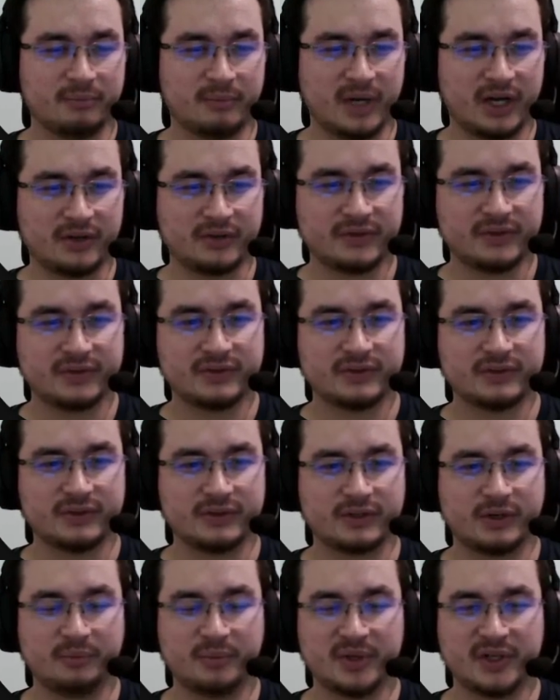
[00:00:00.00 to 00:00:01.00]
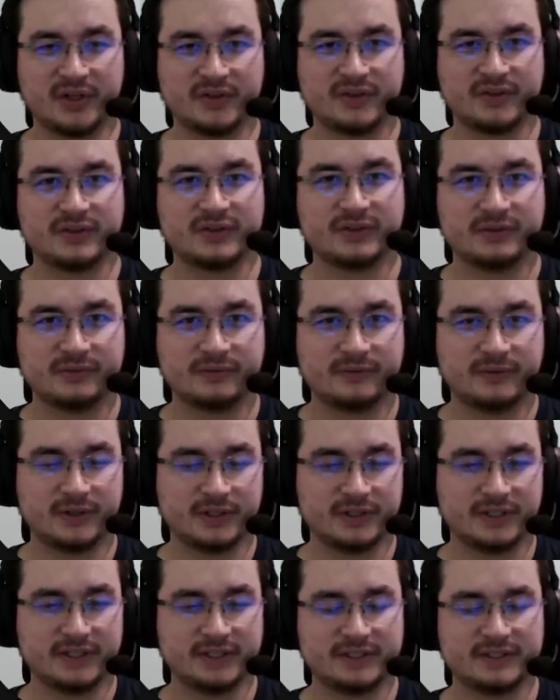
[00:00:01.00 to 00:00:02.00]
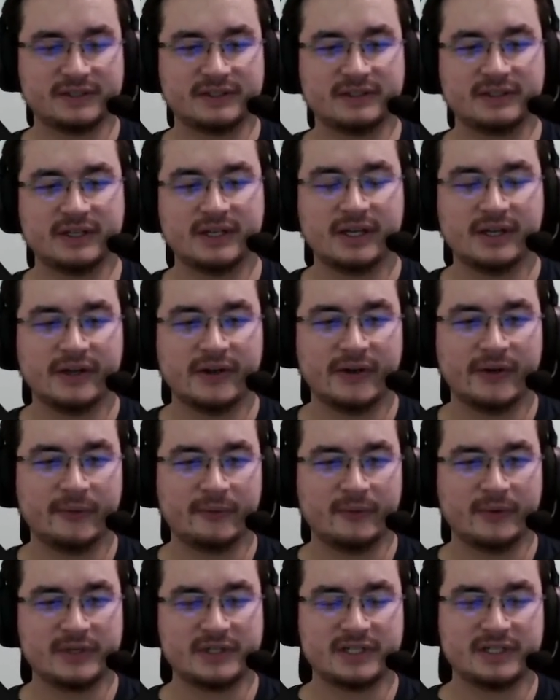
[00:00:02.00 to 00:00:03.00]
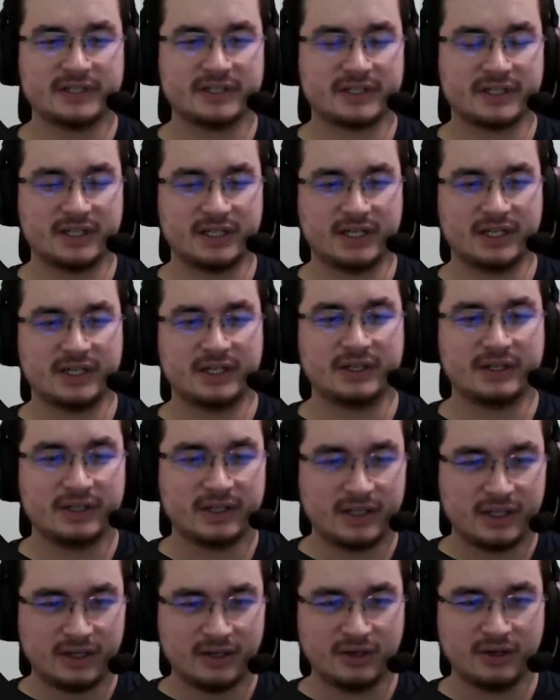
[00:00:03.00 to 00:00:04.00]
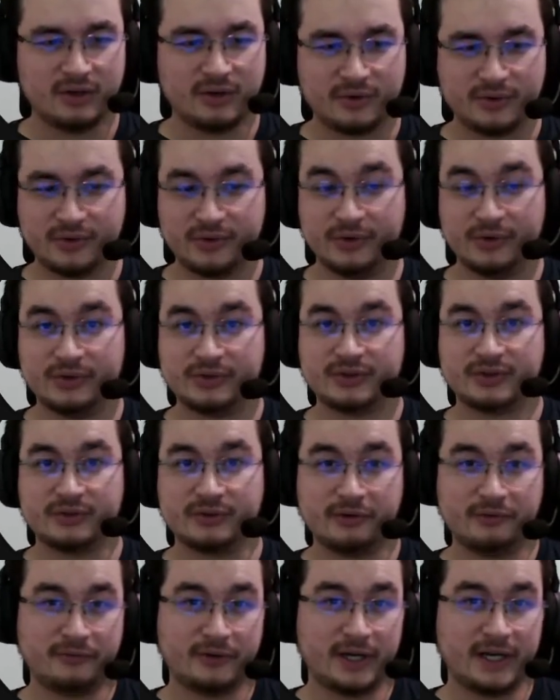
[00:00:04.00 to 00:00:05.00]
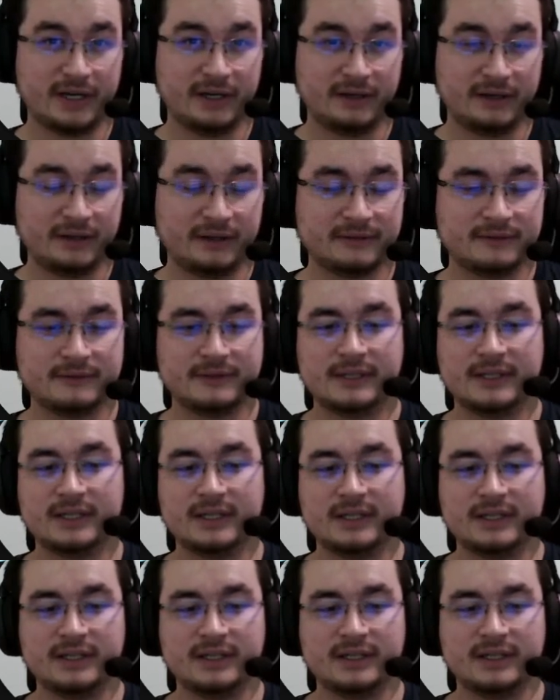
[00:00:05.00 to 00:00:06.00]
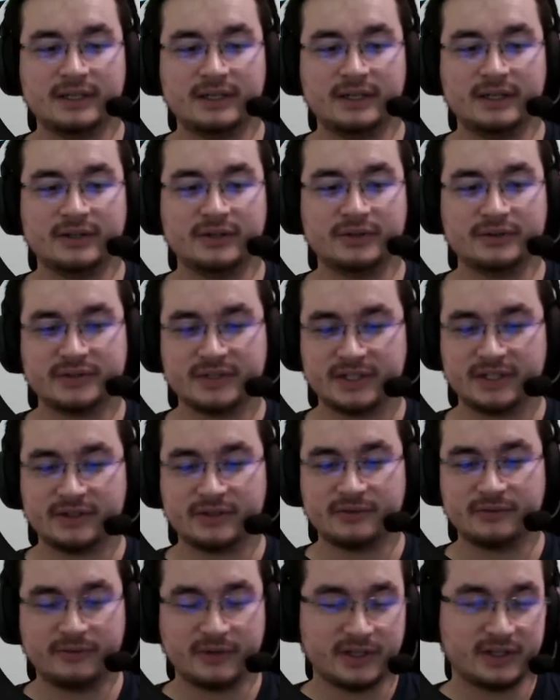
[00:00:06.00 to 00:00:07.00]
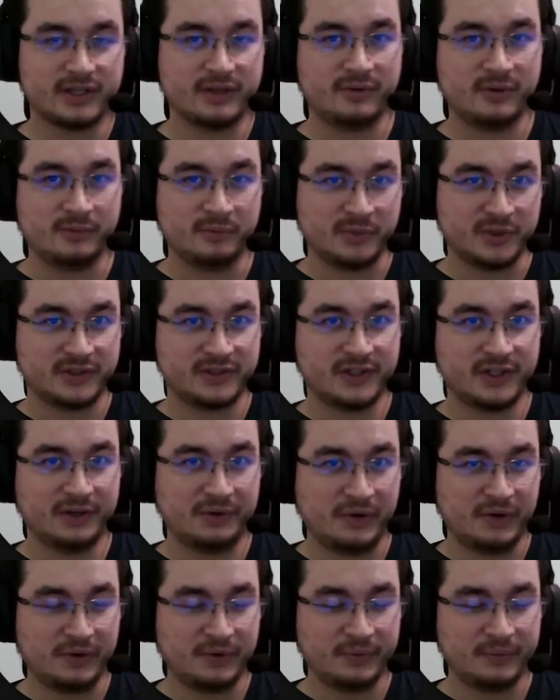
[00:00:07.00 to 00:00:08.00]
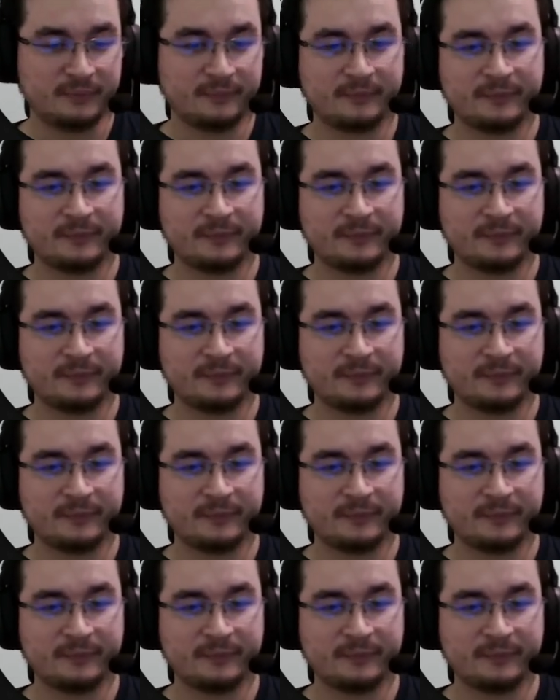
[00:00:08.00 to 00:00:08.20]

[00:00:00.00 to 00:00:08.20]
mount component for this, which is gonna load the story file using the Vite development server.